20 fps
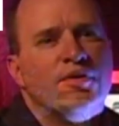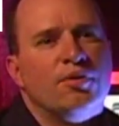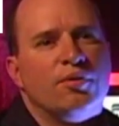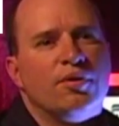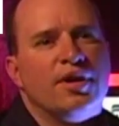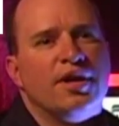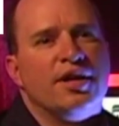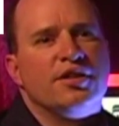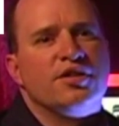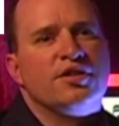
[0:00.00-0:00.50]

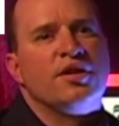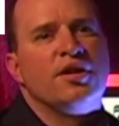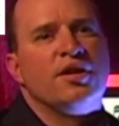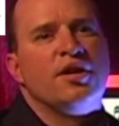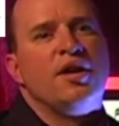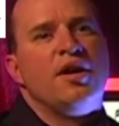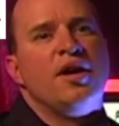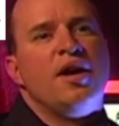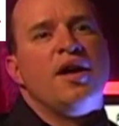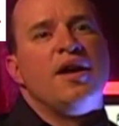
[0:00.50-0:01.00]
Great.
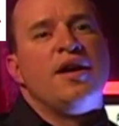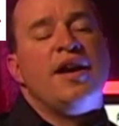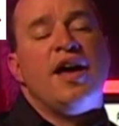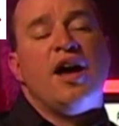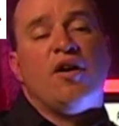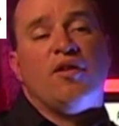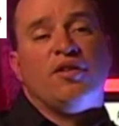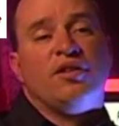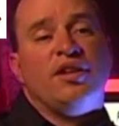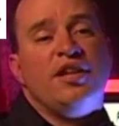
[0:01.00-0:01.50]

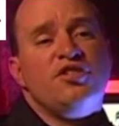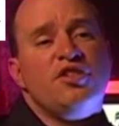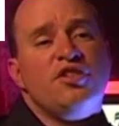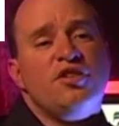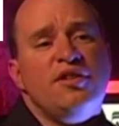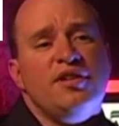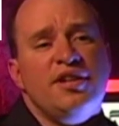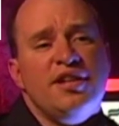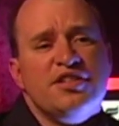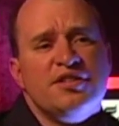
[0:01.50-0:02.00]
Now,
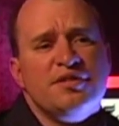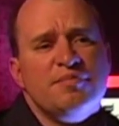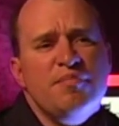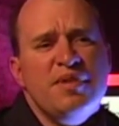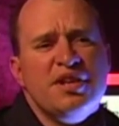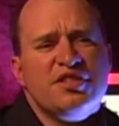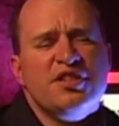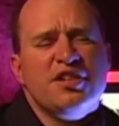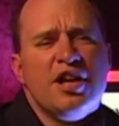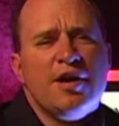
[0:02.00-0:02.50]
let's
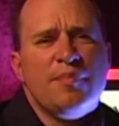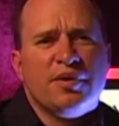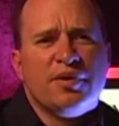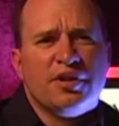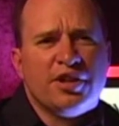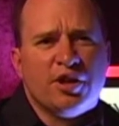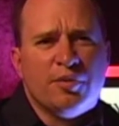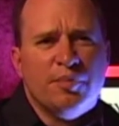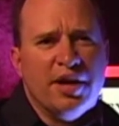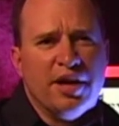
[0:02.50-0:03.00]
mix it up a
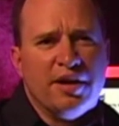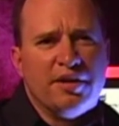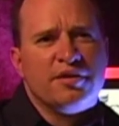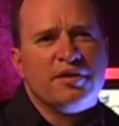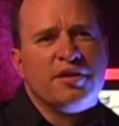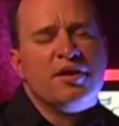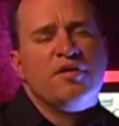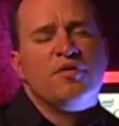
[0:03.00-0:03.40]
little bit.